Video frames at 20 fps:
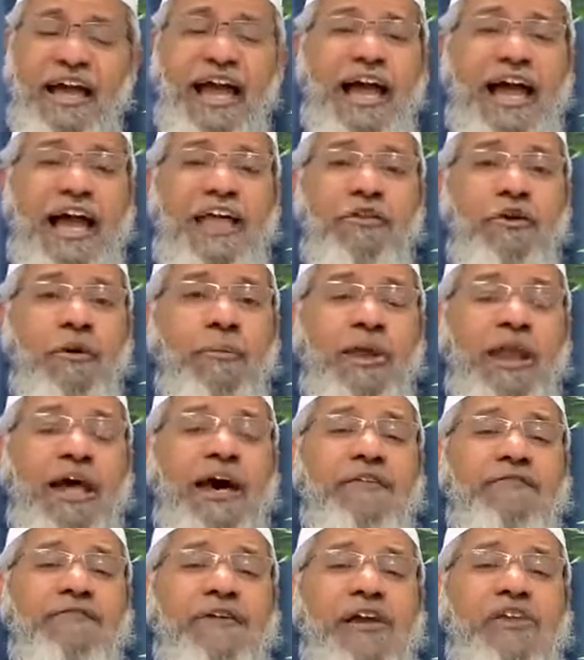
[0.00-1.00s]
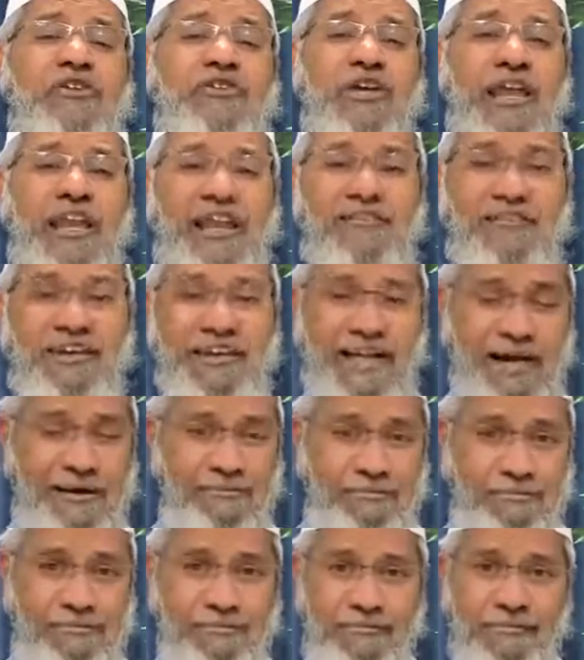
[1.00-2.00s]
and Yawm al-Arafah inshallah will
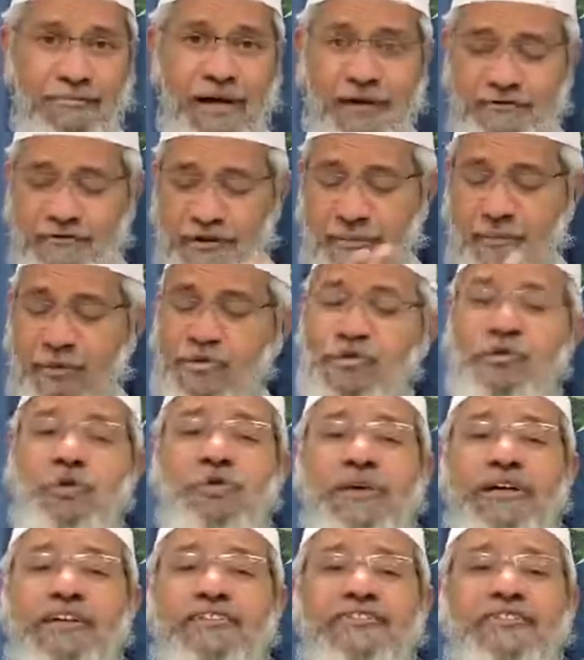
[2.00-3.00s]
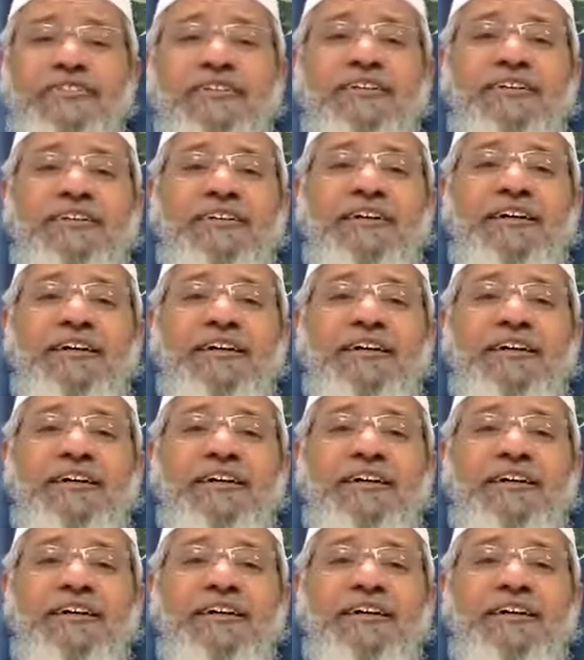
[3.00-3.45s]
come after about 2 weeks,